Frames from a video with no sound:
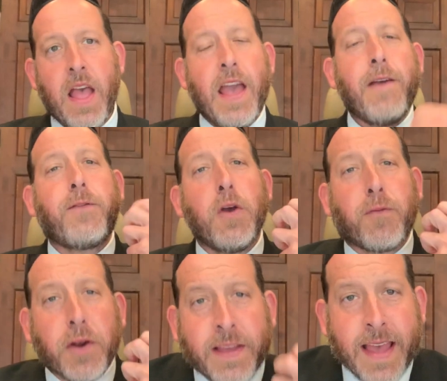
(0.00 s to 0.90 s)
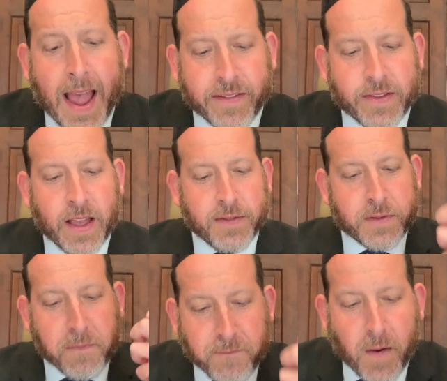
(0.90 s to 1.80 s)
if you forget
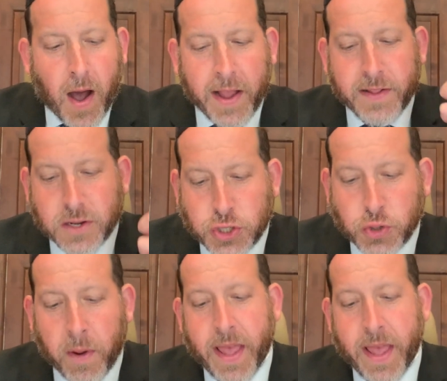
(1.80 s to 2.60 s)
to find joy,